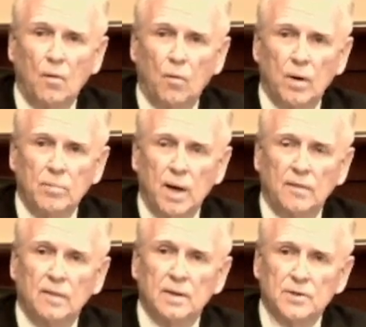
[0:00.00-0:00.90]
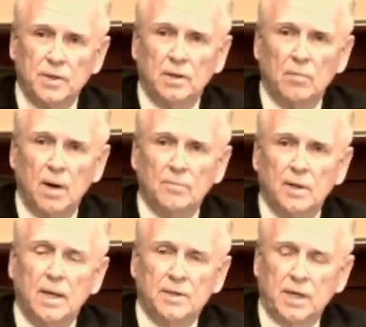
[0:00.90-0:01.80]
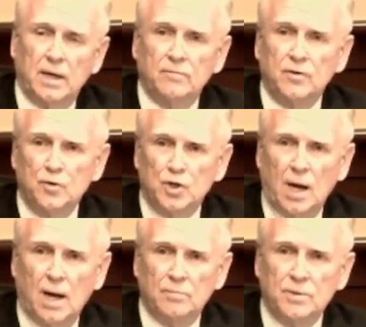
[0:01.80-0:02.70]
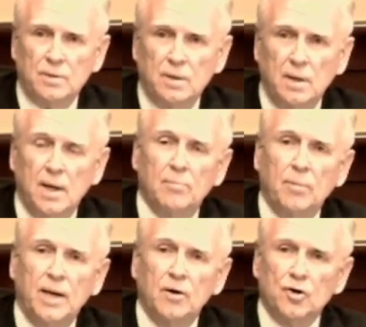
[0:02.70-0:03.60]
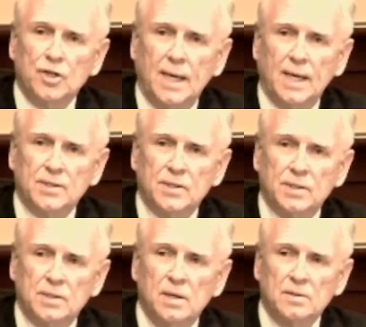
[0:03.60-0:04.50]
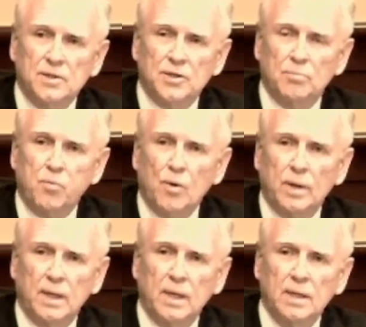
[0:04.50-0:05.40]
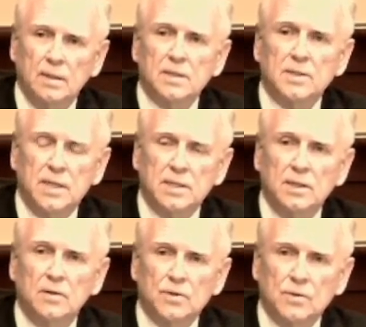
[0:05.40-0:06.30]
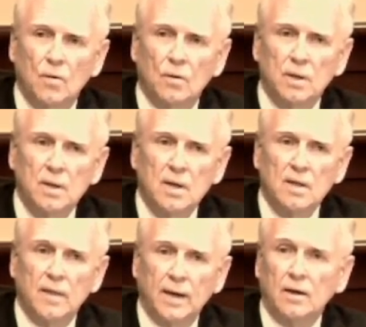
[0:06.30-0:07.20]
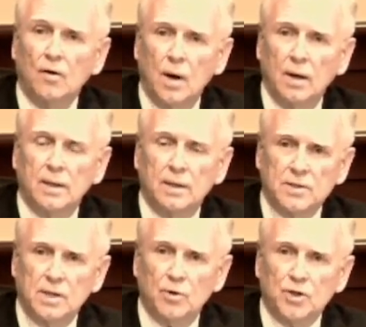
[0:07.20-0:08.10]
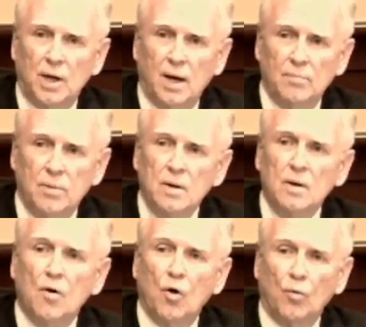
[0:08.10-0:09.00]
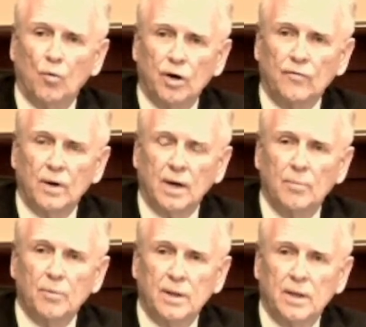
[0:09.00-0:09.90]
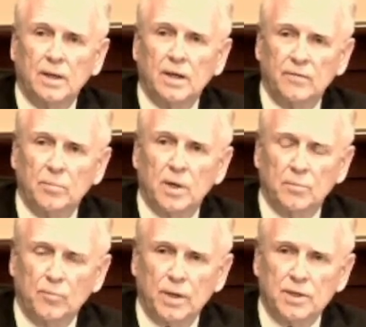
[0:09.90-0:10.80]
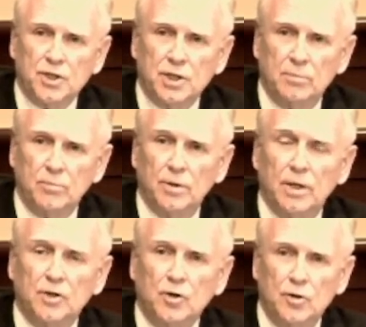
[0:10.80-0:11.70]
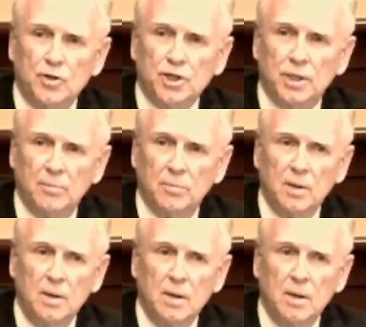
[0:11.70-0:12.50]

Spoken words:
what about the single mom that has to have two jobs and pay her taxes to support a kid that's 18 years old that can go out and get a summer job or work for a company that can give him an apprenticeship or an internship?